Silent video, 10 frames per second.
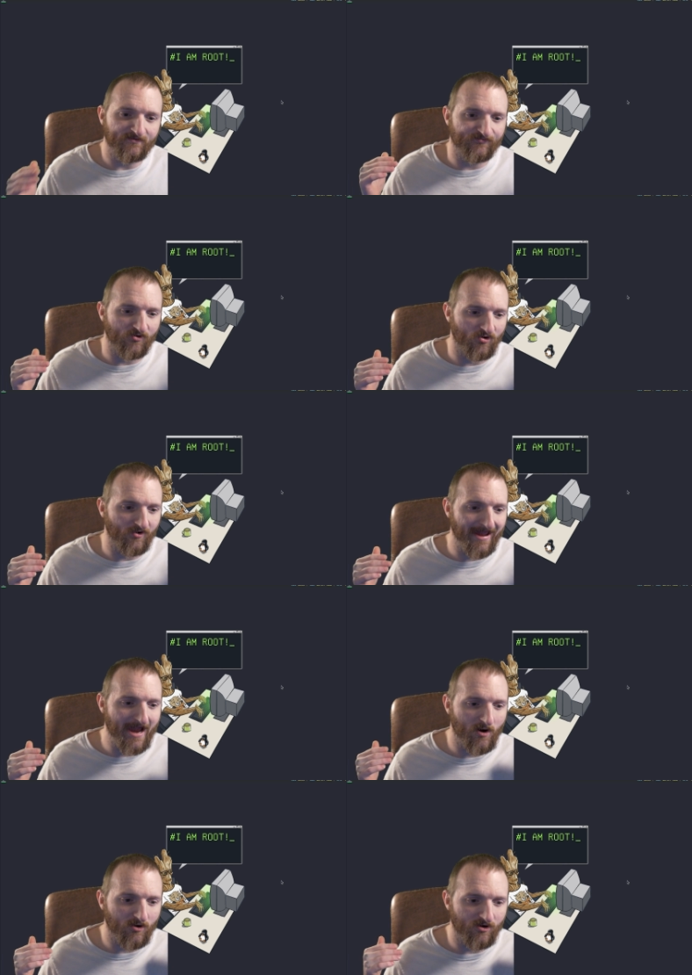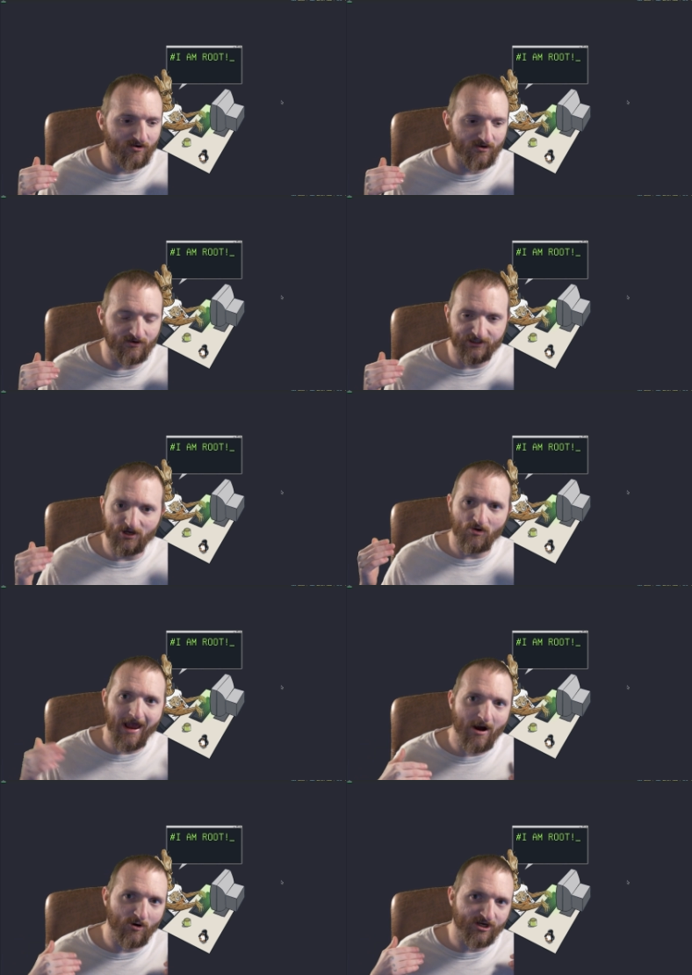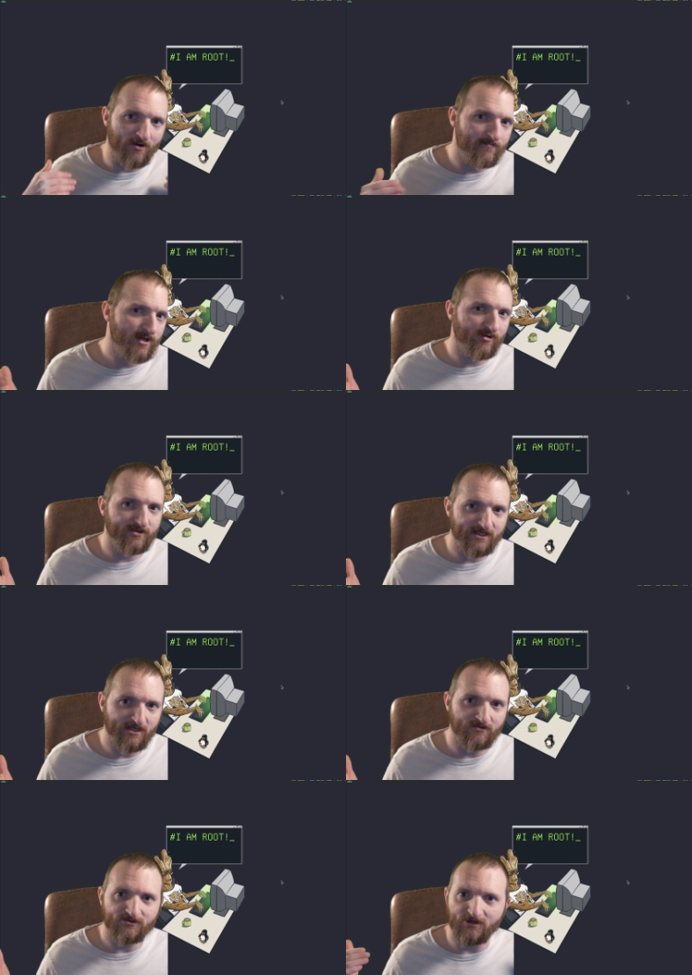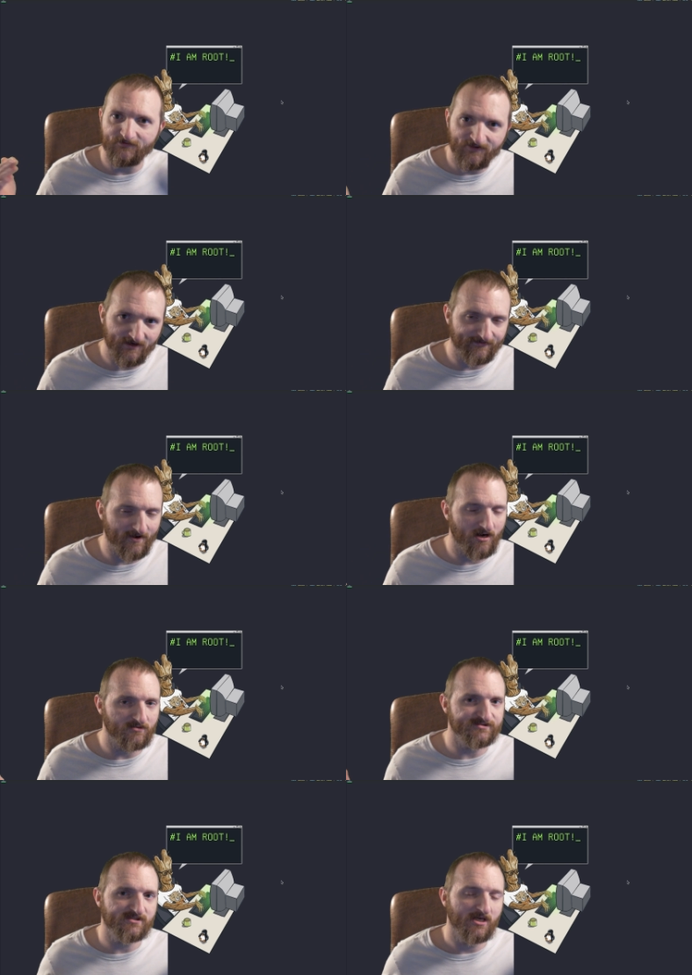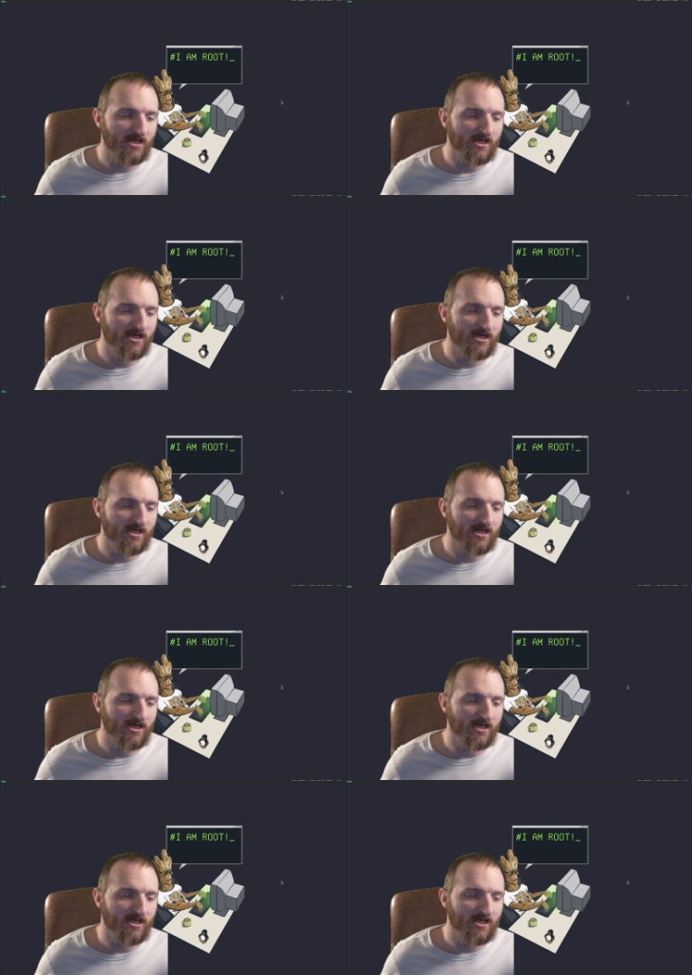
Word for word: for our, you know, our community config files.